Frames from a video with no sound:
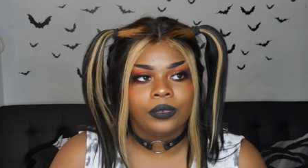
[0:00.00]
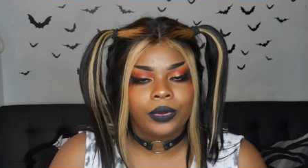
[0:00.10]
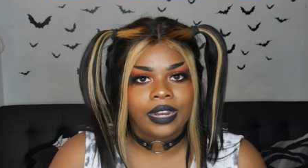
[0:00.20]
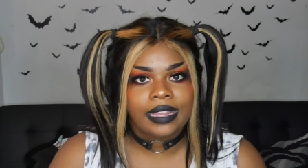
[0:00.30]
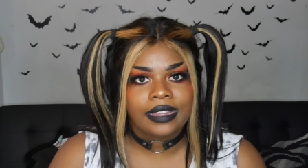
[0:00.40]

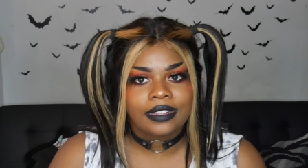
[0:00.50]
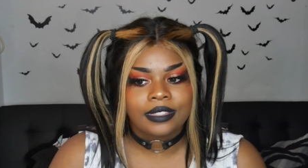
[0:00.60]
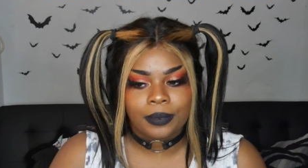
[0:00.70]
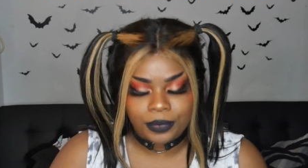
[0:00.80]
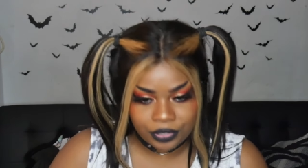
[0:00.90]
where I can get
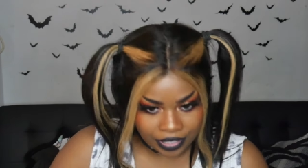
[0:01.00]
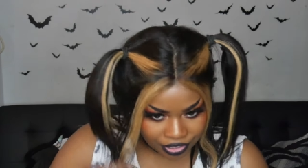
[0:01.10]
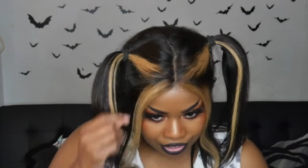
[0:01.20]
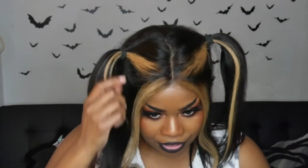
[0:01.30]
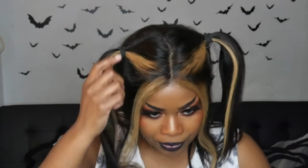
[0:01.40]
some
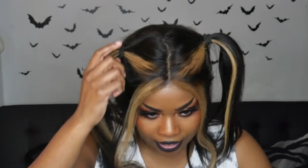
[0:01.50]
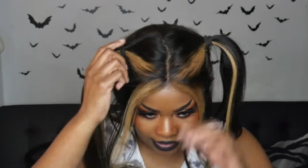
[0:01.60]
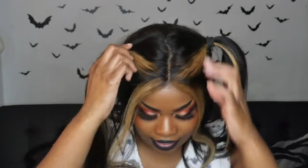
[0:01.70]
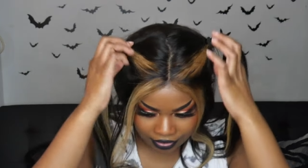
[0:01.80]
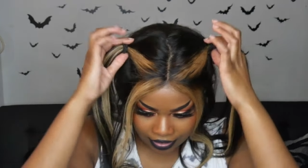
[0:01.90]
scrunchies because
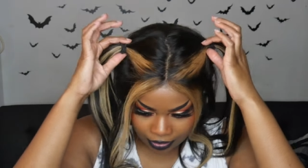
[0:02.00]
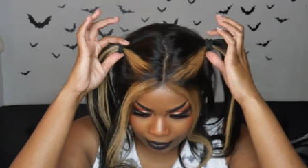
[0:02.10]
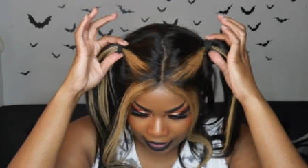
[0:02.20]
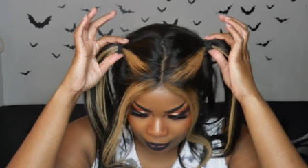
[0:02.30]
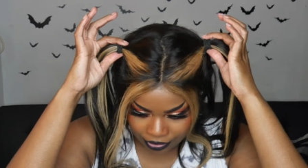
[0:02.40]
I don't think the
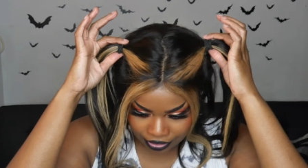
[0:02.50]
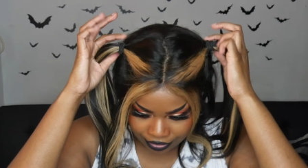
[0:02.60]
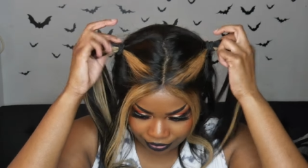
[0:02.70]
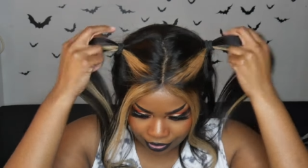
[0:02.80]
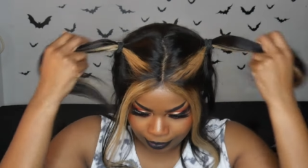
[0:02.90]
black ones are
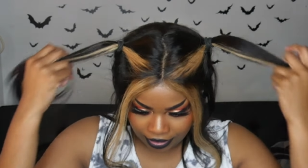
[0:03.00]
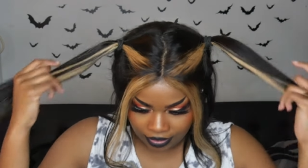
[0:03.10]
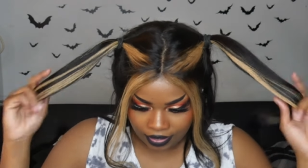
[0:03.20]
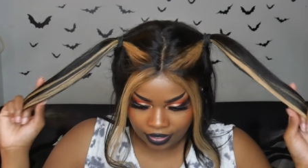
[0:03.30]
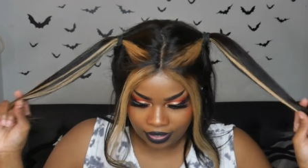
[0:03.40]
doing me
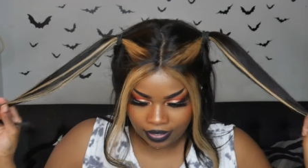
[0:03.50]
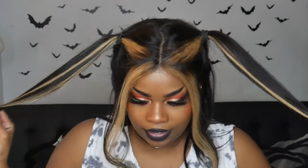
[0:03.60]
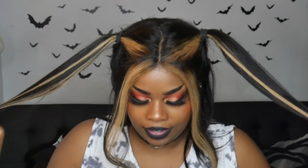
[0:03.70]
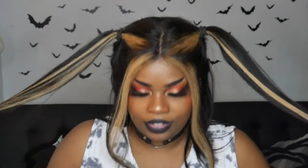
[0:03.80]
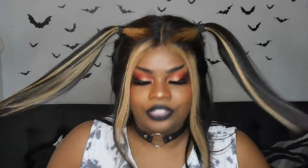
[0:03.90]

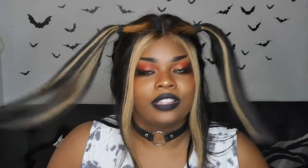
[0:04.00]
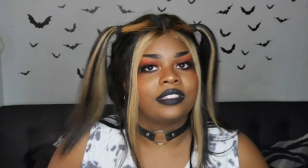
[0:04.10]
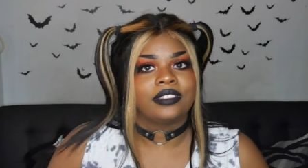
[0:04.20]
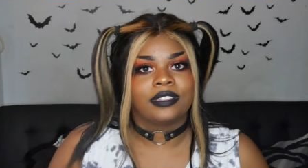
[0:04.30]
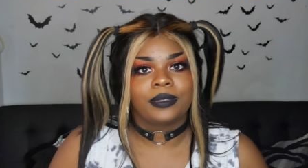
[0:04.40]
any
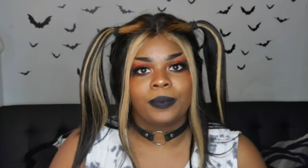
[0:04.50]
justice.